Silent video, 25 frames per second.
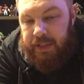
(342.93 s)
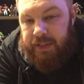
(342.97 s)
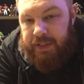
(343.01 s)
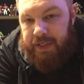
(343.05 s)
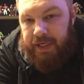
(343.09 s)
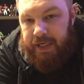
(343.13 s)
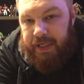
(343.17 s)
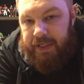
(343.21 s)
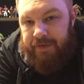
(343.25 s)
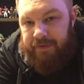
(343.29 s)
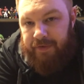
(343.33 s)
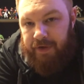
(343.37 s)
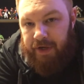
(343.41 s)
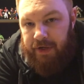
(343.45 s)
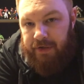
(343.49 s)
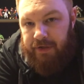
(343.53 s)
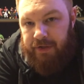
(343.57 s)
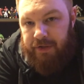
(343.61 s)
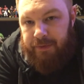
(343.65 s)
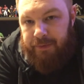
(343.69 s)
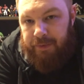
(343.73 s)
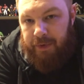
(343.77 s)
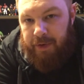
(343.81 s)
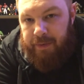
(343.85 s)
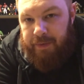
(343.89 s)
that's today's video,
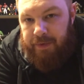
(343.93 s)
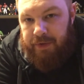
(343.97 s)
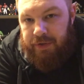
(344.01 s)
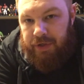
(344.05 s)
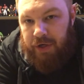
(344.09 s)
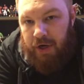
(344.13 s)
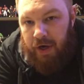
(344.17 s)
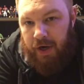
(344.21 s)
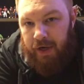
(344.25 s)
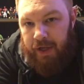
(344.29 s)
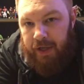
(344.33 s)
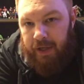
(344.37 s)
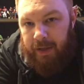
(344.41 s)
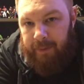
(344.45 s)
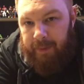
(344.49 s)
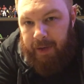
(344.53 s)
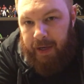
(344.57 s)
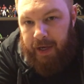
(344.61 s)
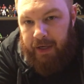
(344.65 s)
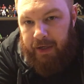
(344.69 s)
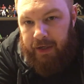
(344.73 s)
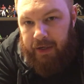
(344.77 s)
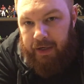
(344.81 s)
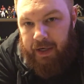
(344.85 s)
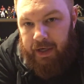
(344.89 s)
just pretty much talking
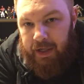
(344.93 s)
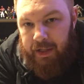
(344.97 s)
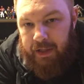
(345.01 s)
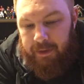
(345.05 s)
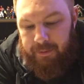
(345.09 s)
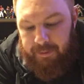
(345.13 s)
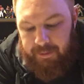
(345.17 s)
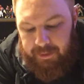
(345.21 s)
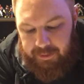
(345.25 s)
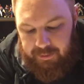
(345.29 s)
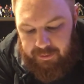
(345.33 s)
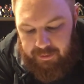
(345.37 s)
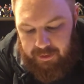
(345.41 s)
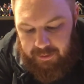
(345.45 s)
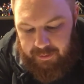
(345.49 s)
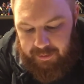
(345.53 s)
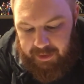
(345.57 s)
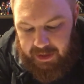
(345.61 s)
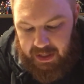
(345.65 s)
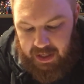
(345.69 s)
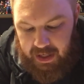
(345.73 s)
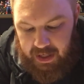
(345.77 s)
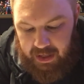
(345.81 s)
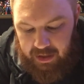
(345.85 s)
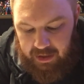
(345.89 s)
about the
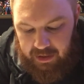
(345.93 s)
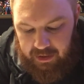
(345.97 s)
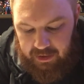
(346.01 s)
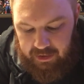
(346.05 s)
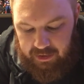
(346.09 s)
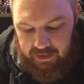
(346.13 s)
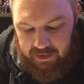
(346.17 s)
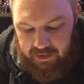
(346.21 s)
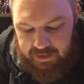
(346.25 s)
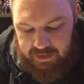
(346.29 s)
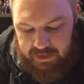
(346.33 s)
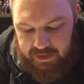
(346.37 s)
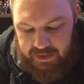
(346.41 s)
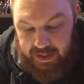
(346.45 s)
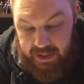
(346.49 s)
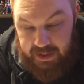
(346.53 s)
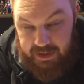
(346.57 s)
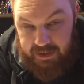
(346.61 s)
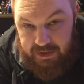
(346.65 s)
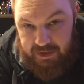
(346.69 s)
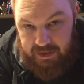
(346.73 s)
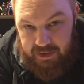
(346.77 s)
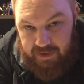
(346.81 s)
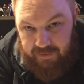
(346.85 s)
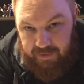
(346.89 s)
beginning
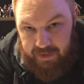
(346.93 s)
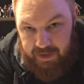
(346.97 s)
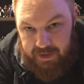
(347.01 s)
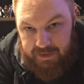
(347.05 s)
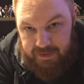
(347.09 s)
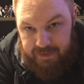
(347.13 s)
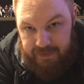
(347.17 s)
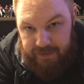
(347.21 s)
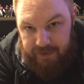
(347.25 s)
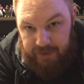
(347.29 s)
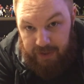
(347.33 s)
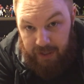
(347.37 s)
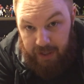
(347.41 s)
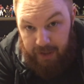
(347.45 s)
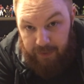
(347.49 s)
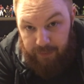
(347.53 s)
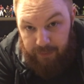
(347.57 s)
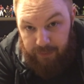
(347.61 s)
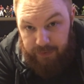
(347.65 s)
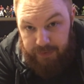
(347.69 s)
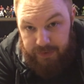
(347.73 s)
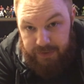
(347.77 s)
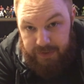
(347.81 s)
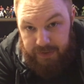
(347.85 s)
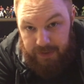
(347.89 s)
stages of this, and
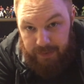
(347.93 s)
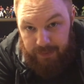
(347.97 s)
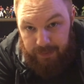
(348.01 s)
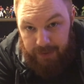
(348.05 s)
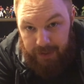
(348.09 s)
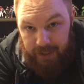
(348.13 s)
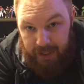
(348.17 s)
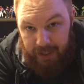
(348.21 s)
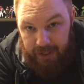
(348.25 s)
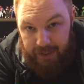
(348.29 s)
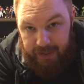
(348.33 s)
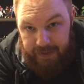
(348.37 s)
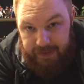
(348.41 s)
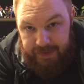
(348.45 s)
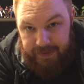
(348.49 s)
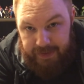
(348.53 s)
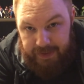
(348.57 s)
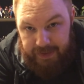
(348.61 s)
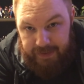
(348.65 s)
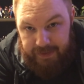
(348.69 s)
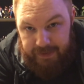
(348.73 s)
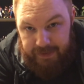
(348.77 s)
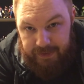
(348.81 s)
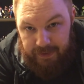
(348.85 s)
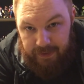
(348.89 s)
we'll see what that guy
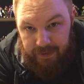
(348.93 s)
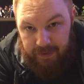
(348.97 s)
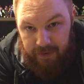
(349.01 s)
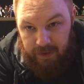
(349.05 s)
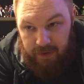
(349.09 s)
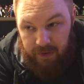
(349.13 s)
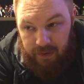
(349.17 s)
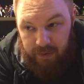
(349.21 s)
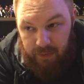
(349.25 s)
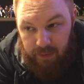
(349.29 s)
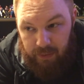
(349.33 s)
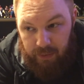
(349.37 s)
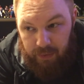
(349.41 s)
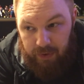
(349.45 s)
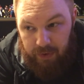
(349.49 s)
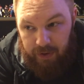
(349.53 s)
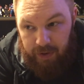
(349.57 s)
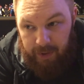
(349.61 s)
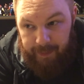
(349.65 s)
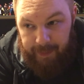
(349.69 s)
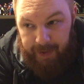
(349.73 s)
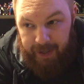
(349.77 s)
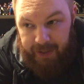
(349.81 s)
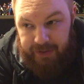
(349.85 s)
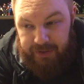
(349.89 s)
says. We'll
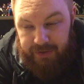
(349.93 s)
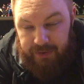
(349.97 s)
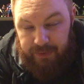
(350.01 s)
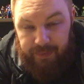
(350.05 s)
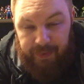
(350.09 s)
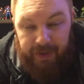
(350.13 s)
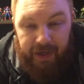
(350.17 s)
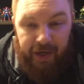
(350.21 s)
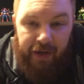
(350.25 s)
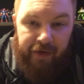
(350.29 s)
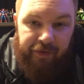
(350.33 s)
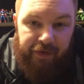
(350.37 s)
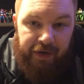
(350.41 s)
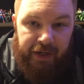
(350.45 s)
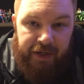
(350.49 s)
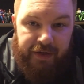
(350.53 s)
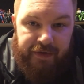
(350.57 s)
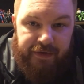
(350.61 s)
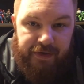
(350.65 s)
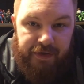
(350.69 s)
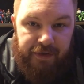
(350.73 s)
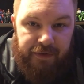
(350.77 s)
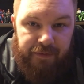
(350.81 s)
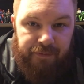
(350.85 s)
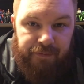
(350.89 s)
come back to it when we have an
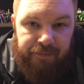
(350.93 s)
answer.